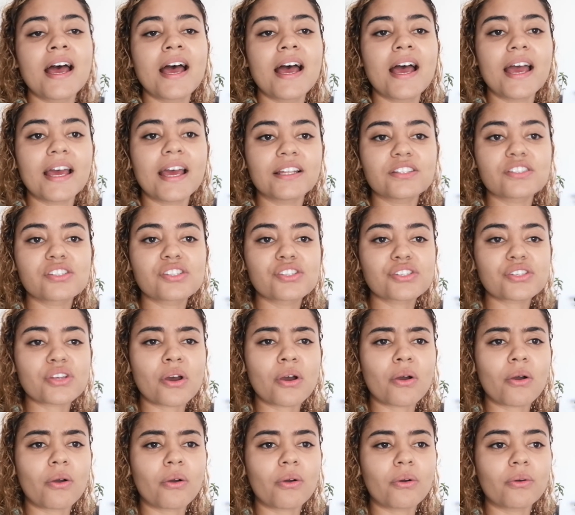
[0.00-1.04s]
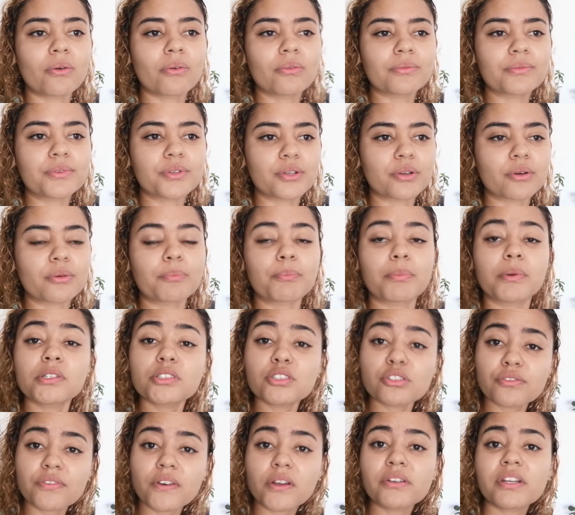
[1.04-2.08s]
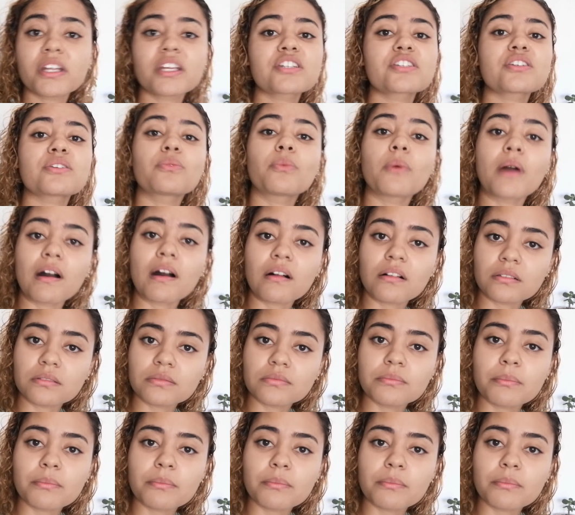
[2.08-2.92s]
and so, you know, build your foundation well.